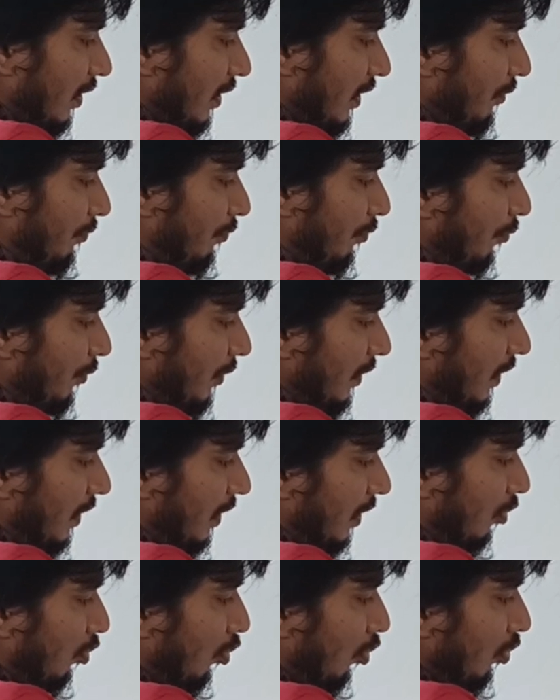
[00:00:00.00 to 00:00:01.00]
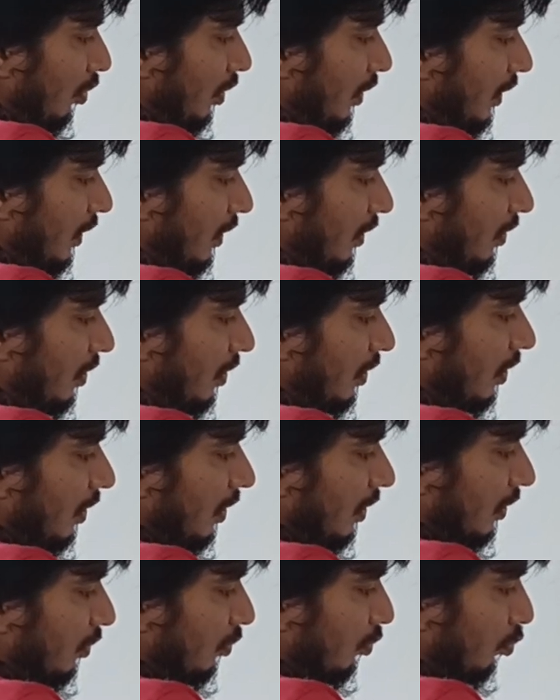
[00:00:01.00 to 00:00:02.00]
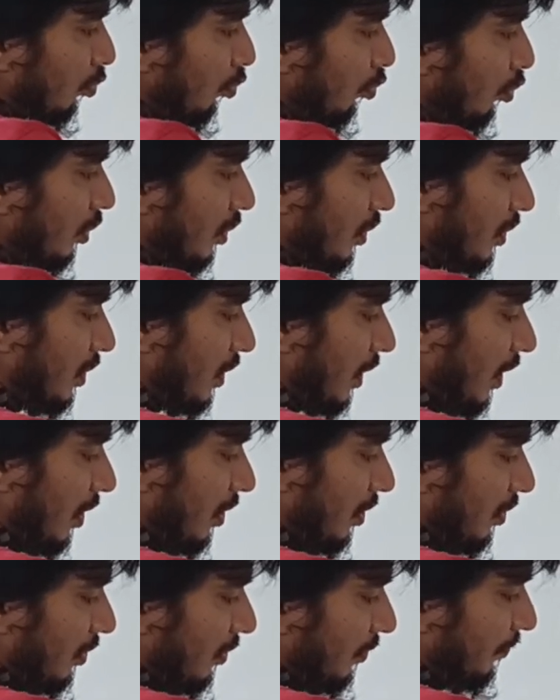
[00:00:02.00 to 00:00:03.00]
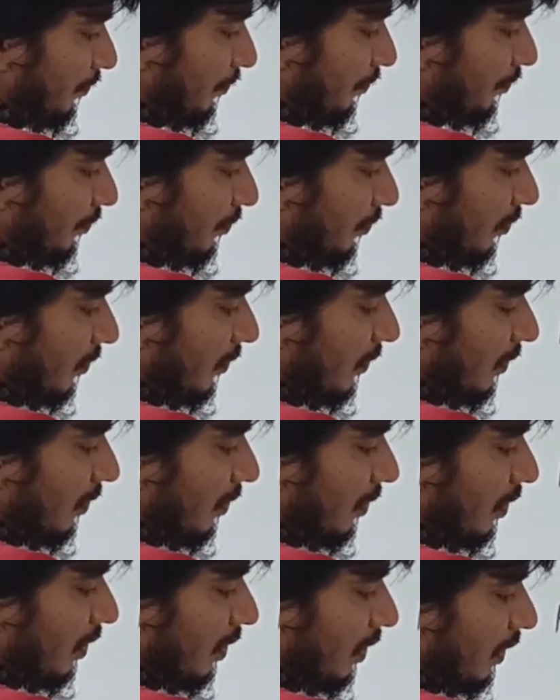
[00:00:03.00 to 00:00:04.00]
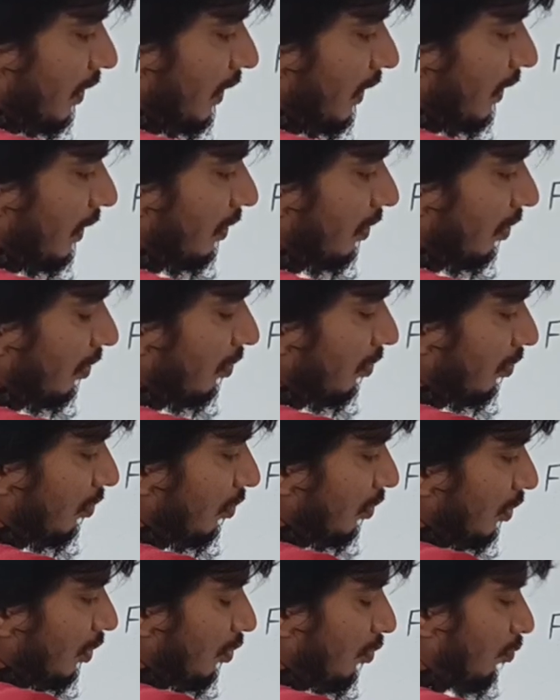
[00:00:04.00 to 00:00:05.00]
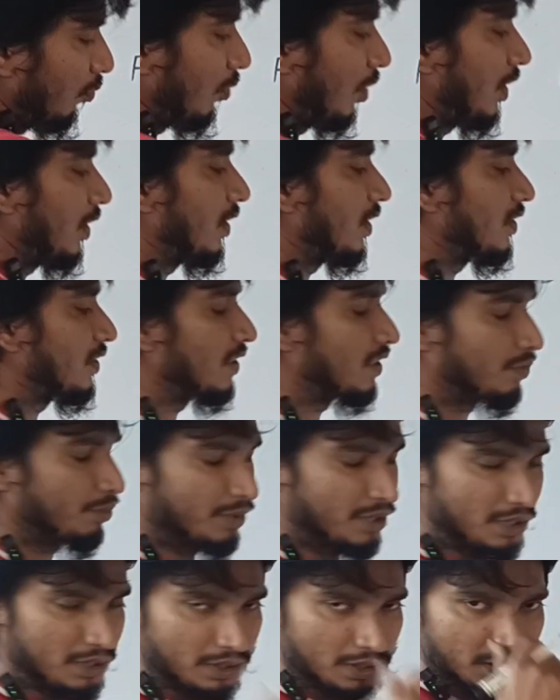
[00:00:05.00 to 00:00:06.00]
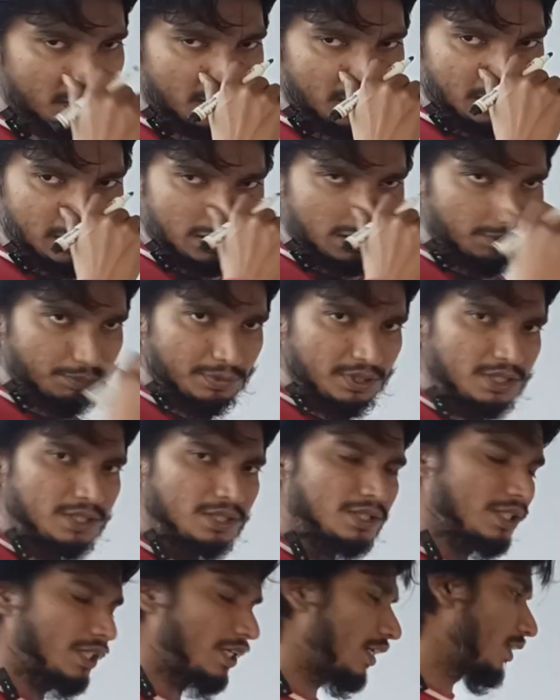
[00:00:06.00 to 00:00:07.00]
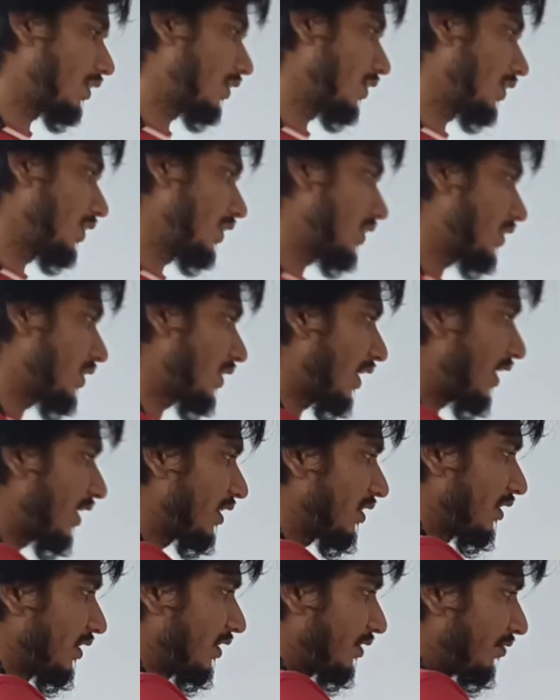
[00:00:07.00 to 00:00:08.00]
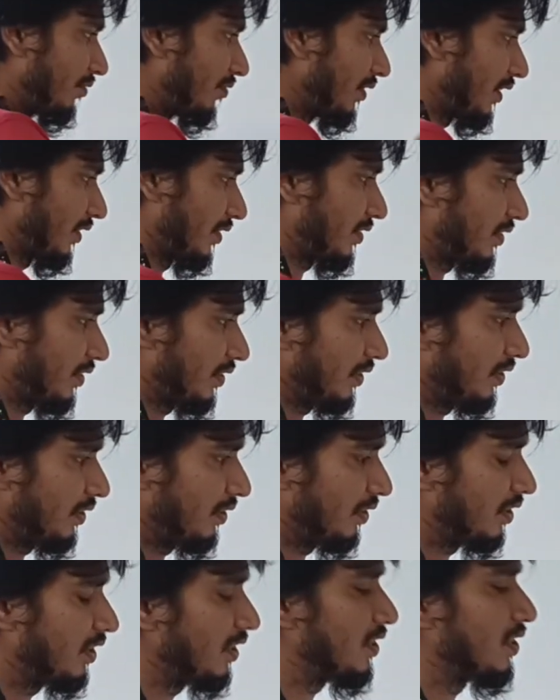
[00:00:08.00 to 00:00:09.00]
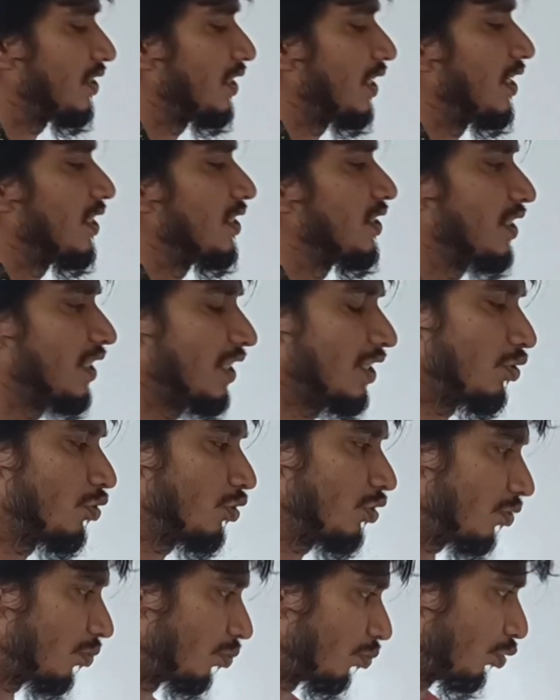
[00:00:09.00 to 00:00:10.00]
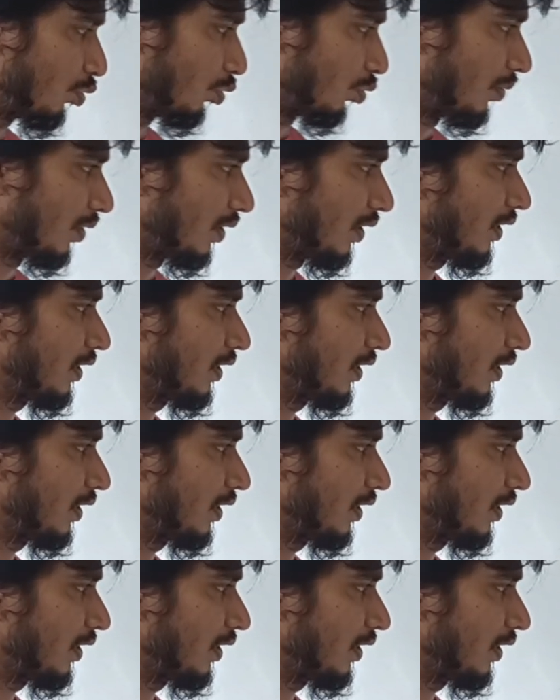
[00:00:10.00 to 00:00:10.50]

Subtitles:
if we call it a source charge, then what does it mean? It means that this charge is fixed, this charge cannot move.